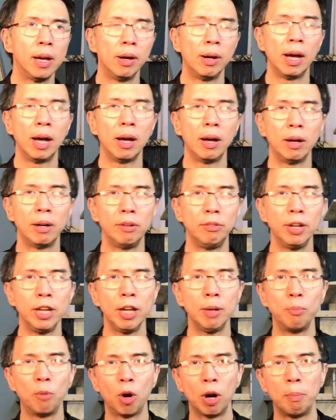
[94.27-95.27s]
Uh,
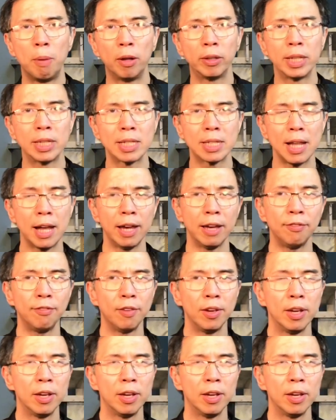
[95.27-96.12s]
reading more about his life,